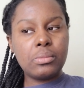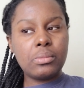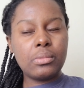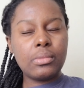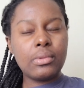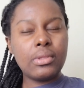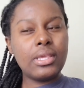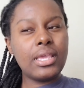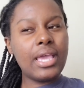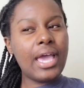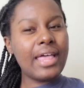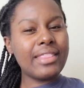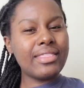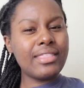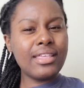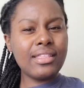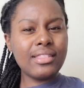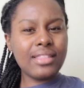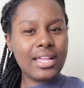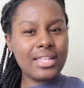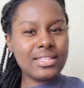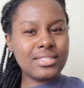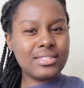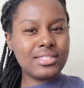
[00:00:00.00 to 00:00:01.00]
yeah i think
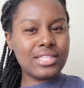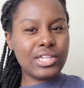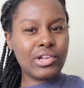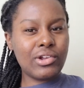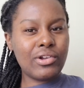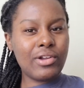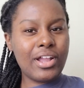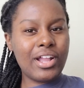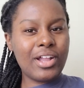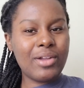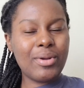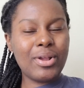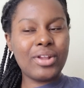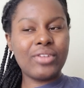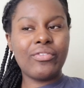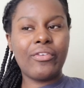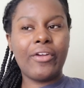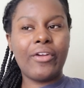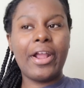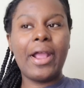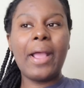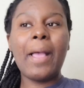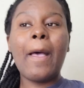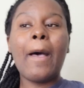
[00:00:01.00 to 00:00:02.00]
that's the correct word
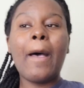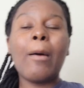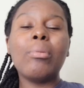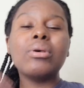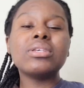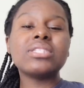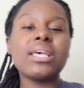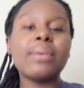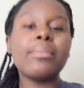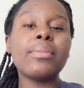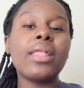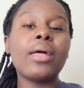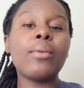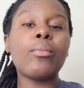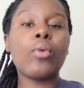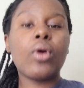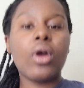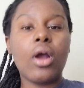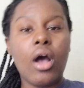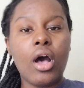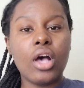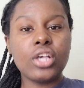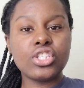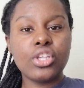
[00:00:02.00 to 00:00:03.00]
for it but some of them
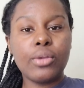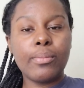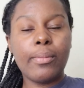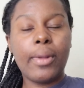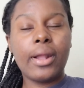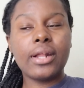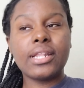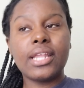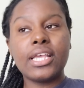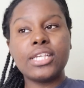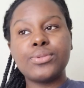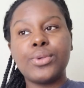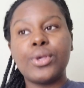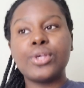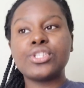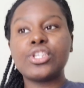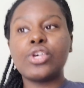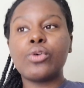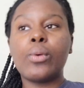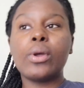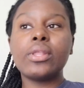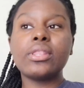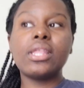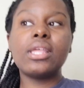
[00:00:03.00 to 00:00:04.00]
were also marked as well so
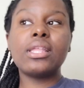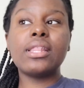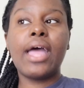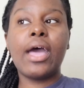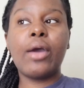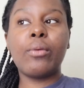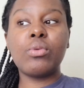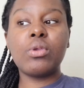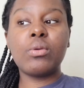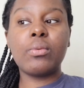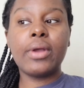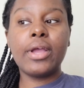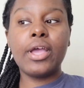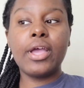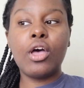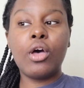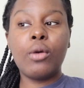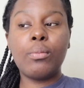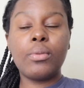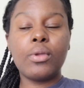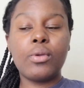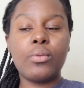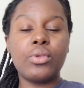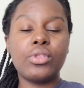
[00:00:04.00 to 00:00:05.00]
one thing that we were
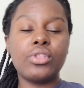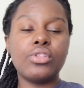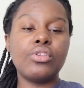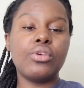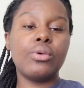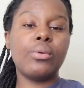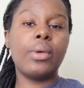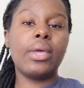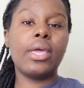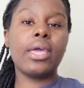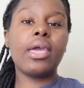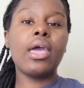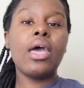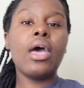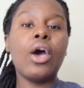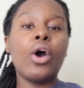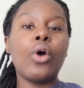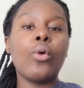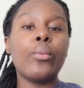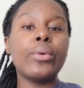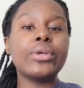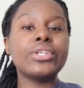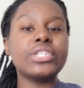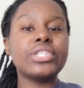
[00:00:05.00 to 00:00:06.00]
helping with doing
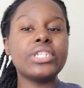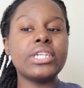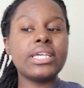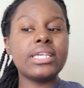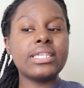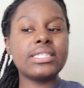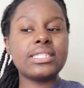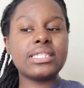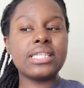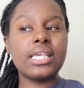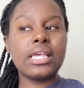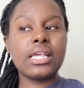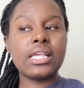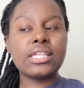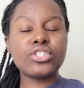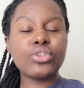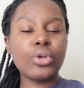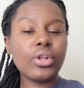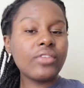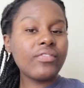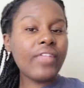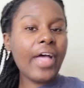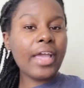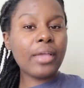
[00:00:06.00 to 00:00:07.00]
was just
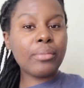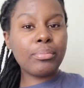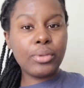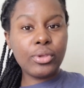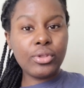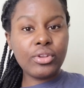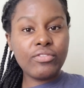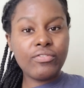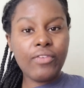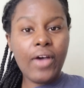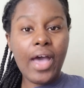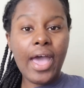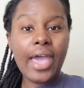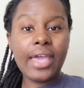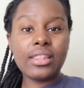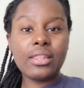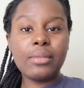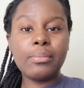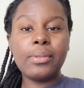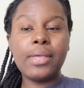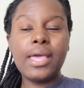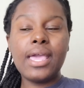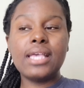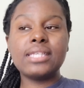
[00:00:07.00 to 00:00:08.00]
sort of like beautifying the
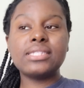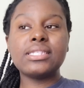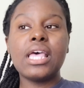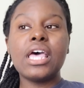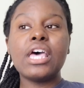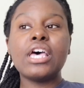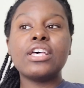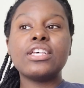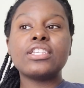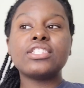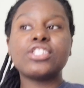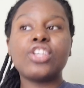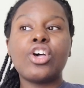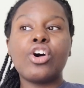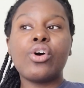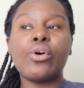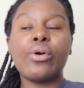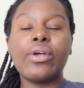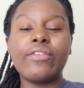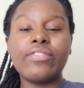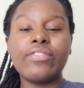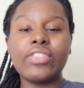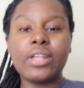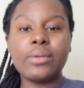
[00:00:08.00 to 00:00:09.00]
place so
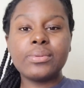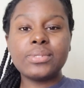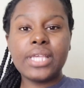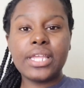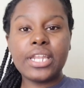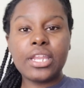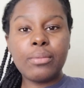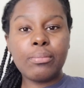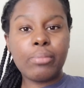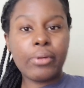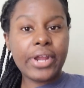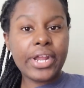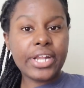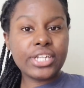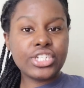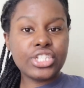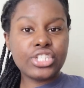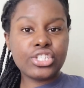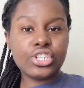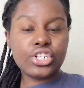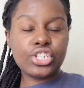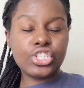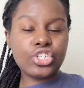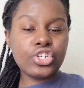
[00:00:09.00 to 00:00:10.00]
if there was any
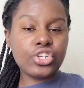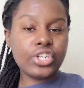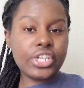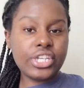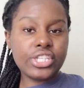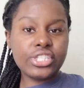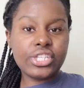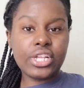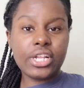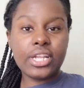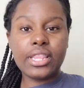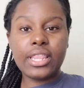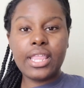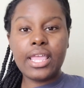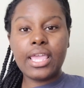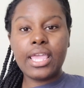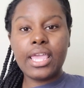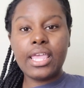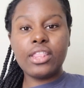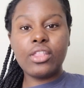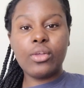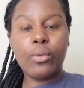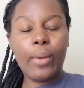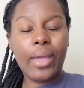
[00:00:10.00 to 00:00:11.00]
branches or trees or anything
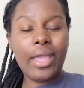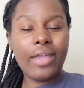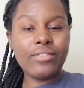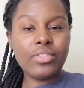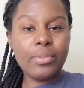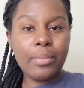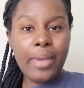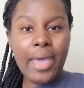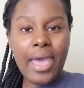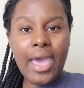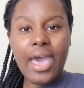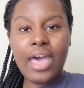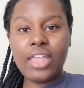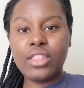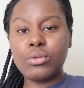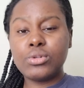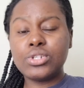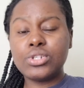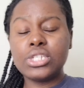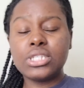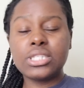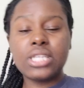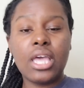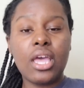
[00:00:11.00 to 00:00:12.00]
in the way of the path we're
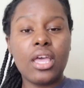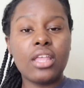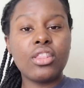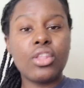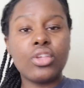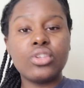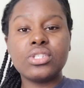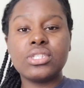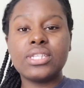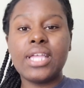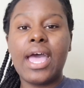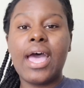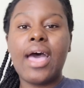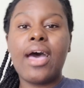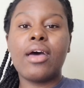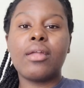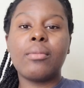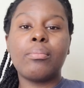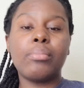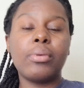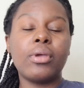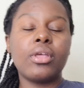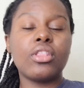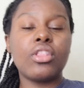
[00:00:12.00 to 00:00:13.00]
just cutting those
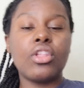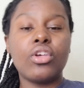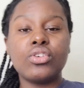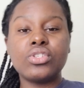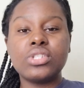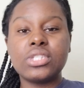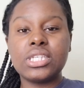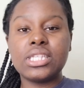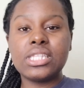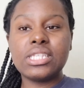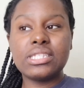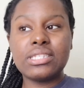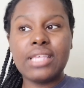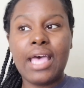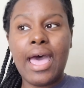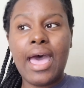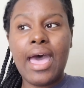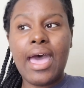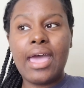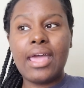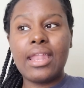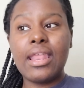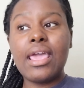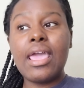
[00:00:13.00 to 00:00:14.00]
down putting those to the
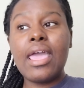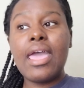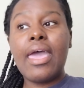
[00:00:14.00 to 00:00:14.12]
side